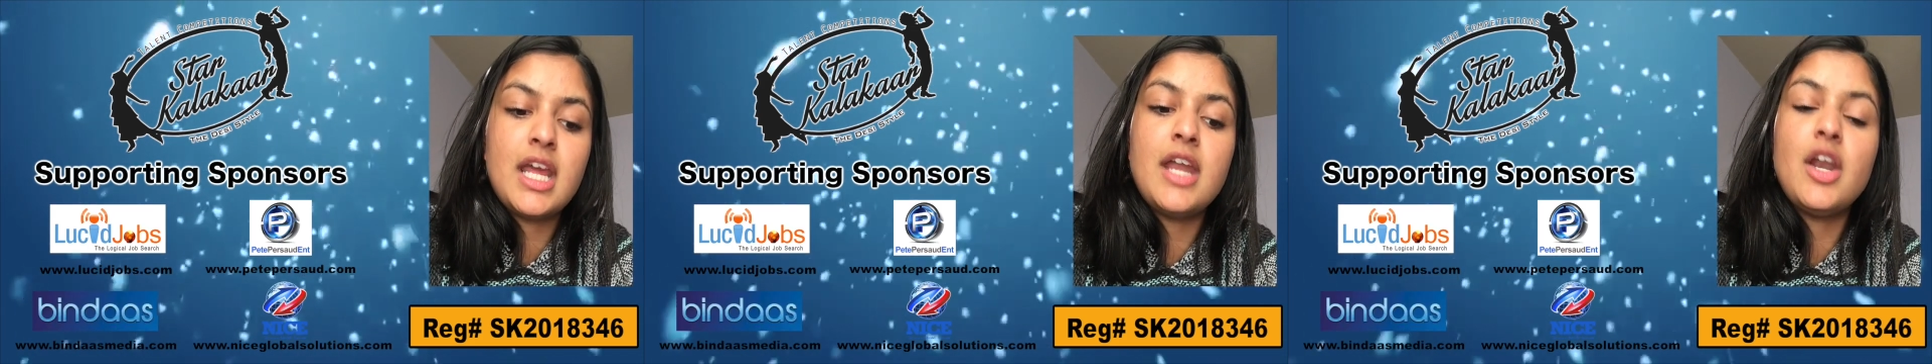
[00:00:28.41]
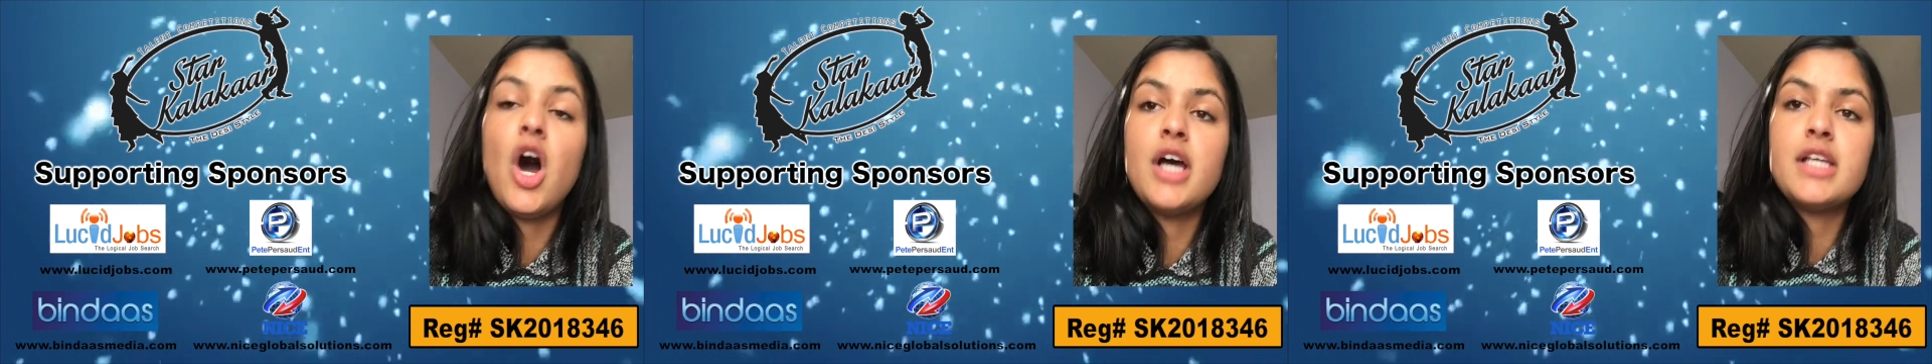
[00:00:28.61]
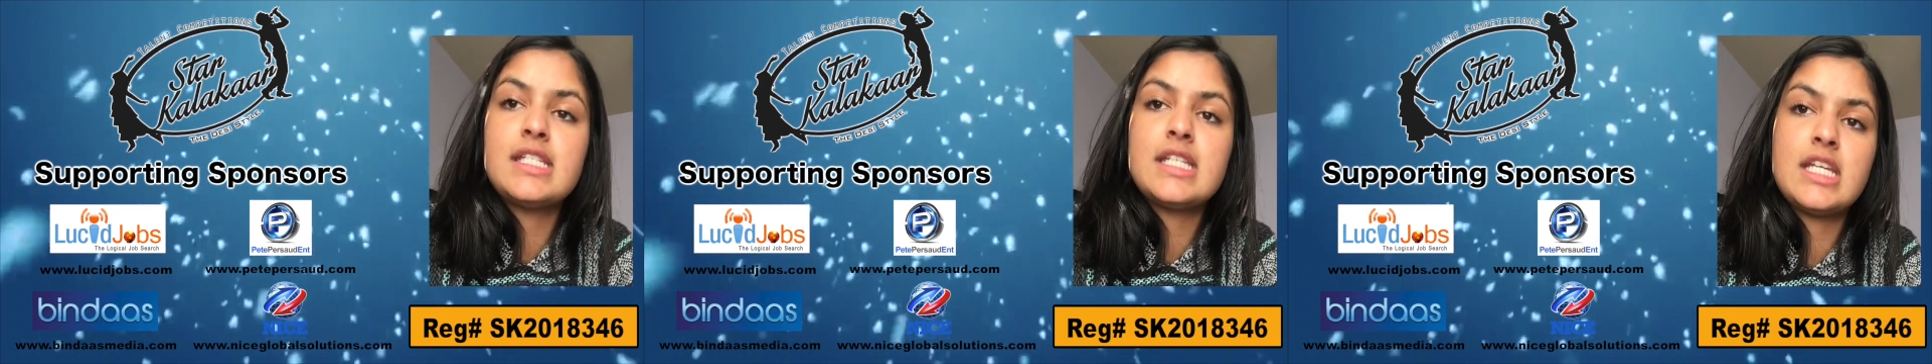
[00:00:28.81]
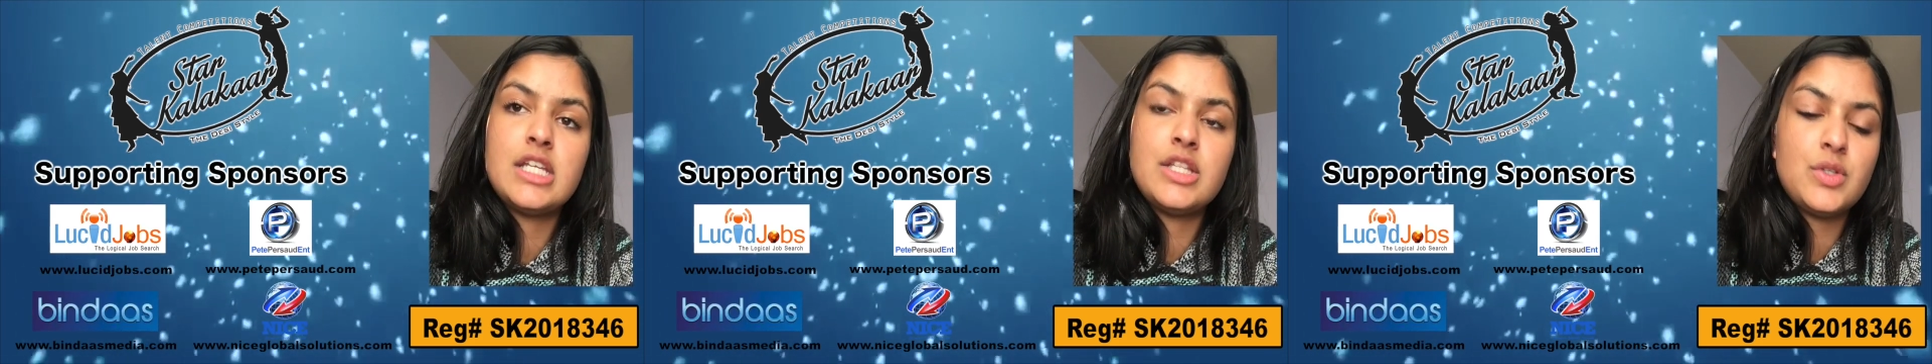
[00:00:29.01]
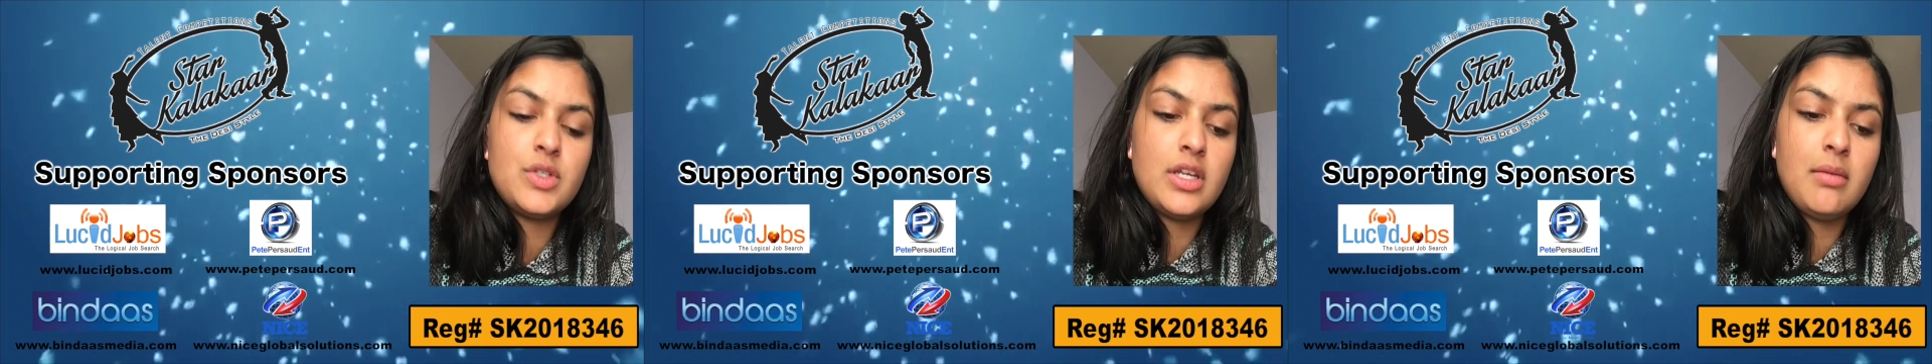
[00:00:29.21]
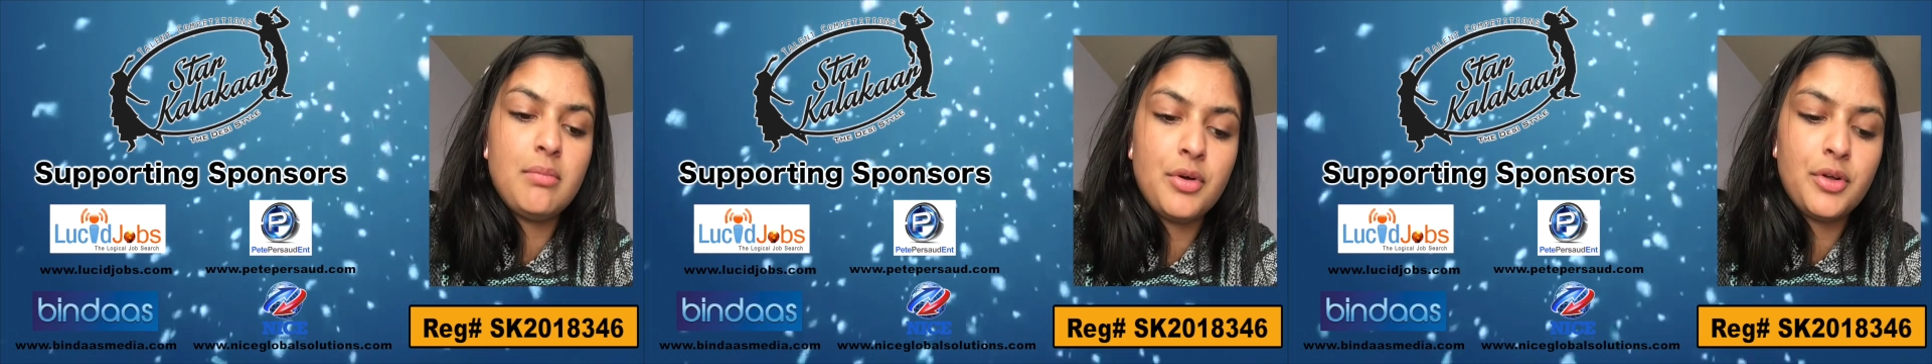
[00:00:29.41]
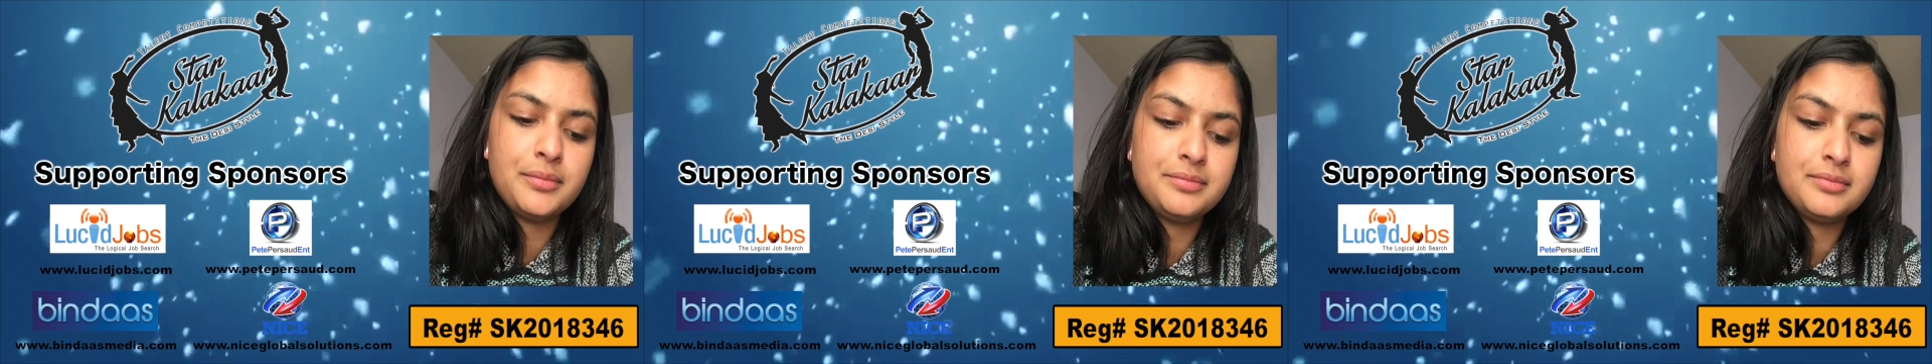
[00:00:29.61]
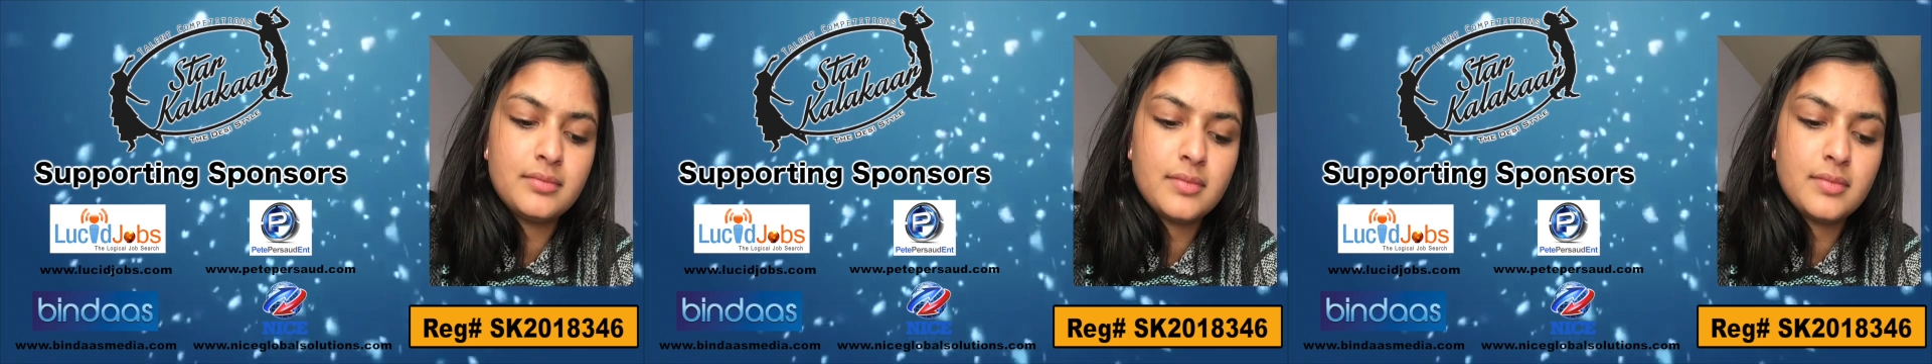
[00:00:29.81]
and Austin Hindu Temple.